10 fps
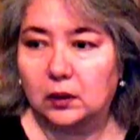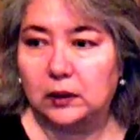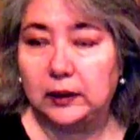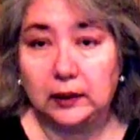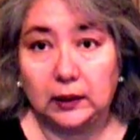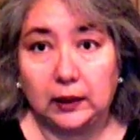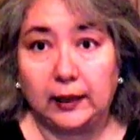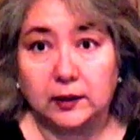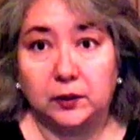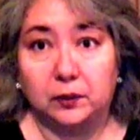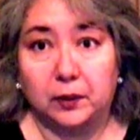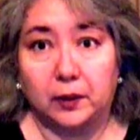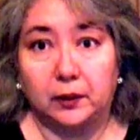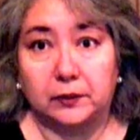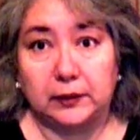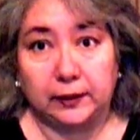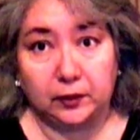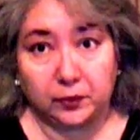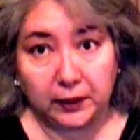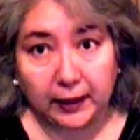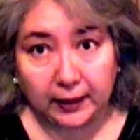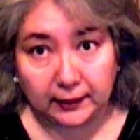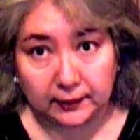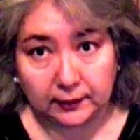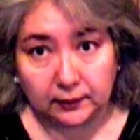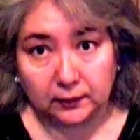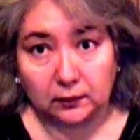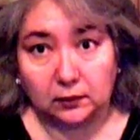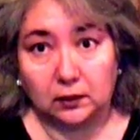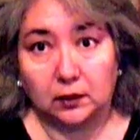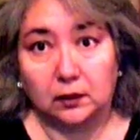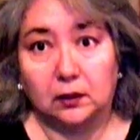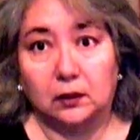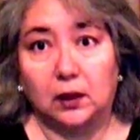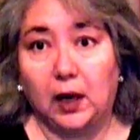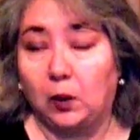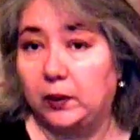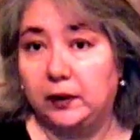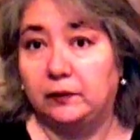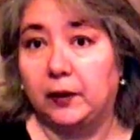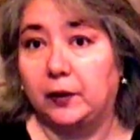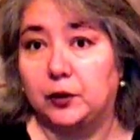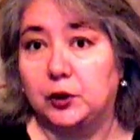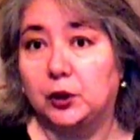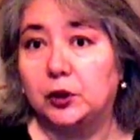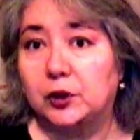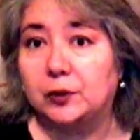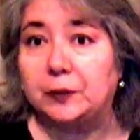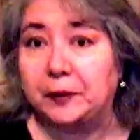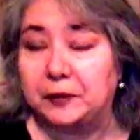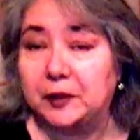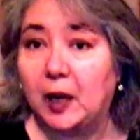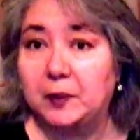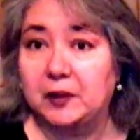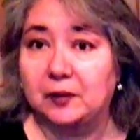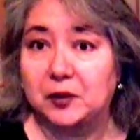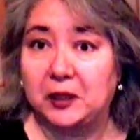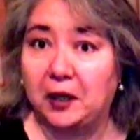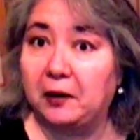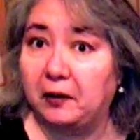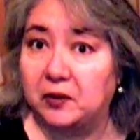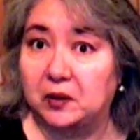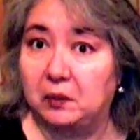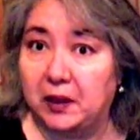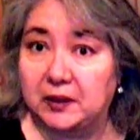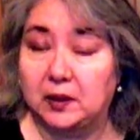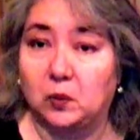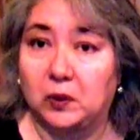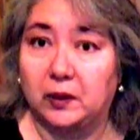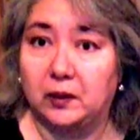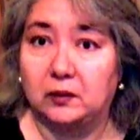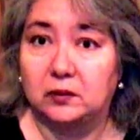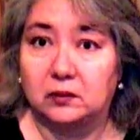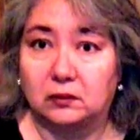then it got to where it was like 3 days. I wouldn't even go to church during those times because I was scared I was going to mess up one of those